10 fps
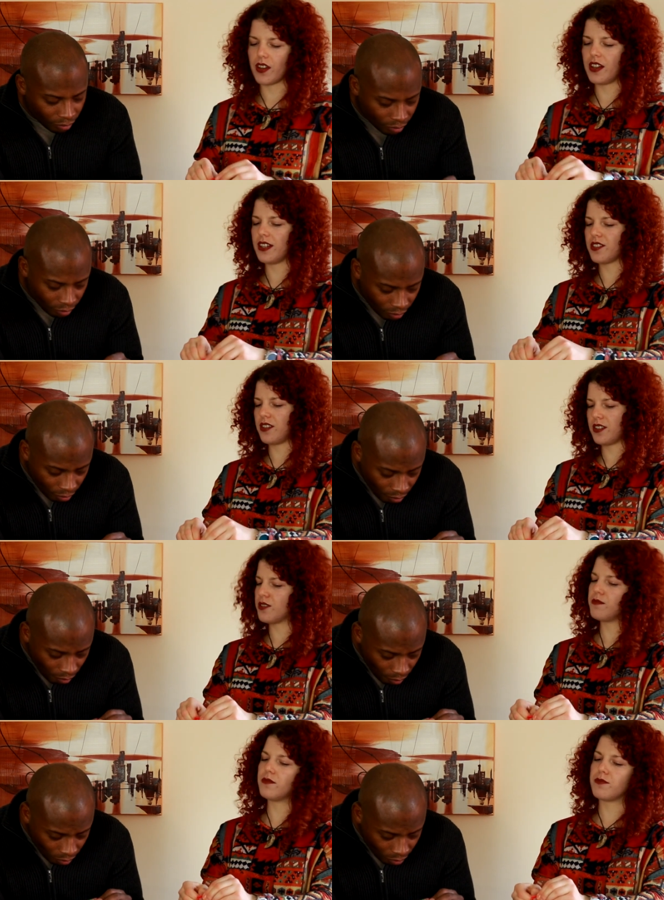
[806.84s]
Speaker 1: okay, let's
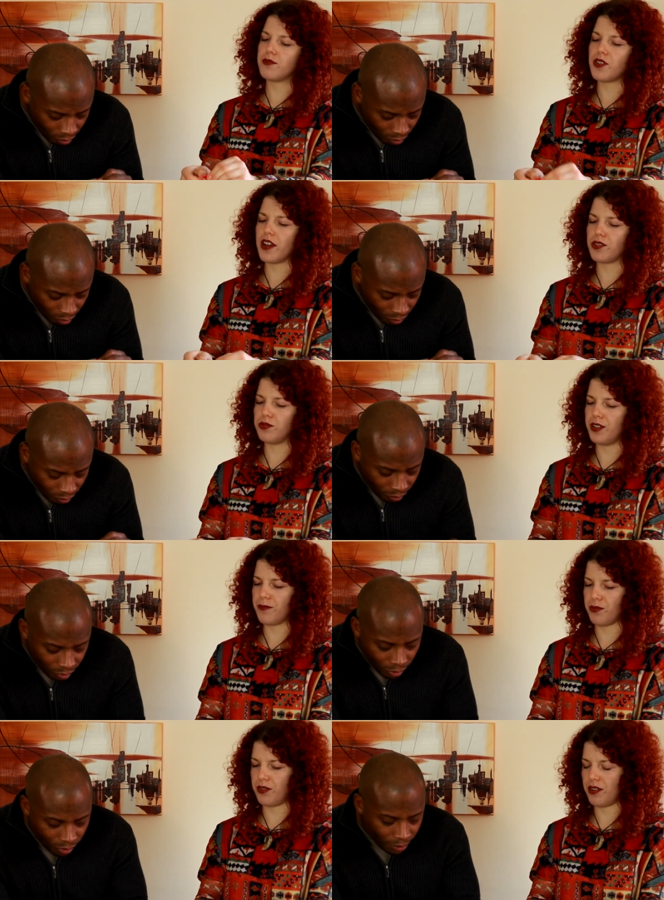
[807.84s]
just try
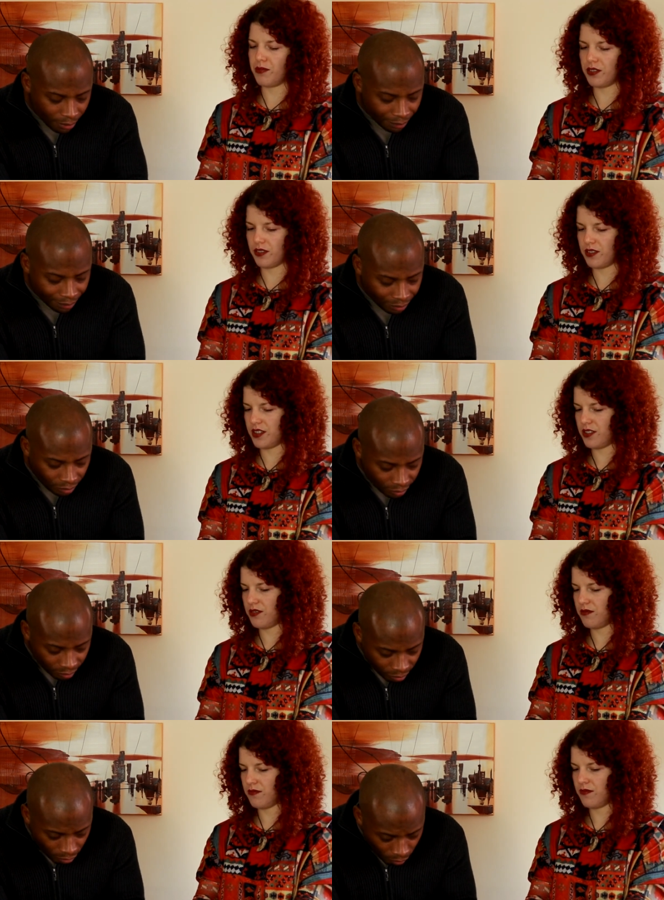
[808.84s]
cookie cookie one because
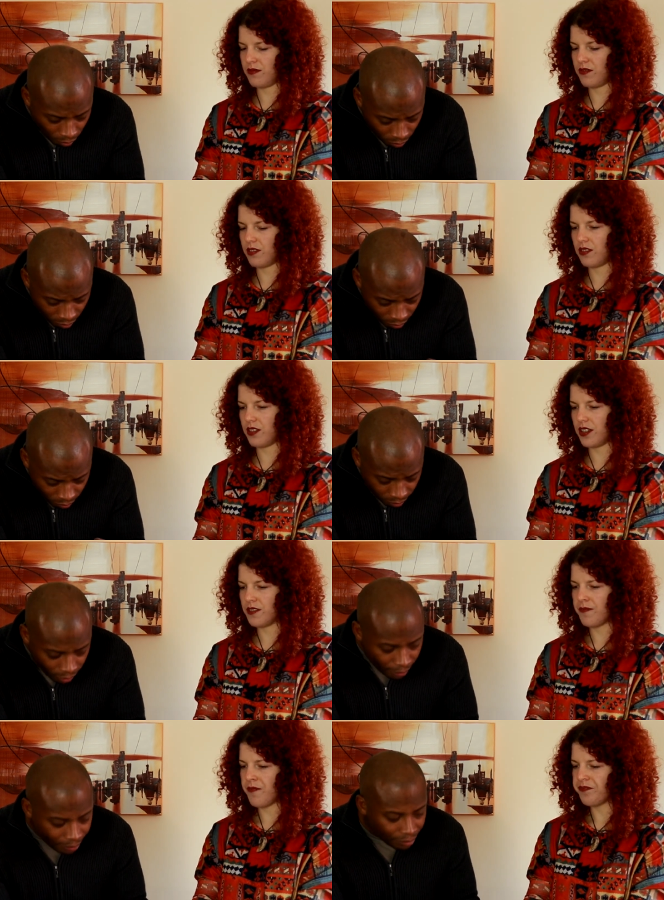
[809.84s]
it's
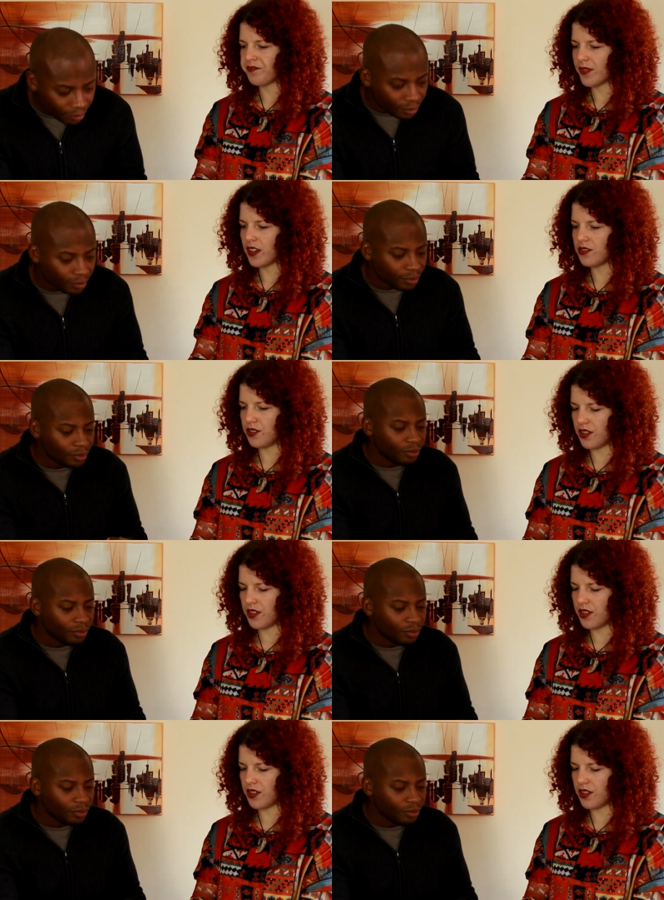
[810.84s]
good. Do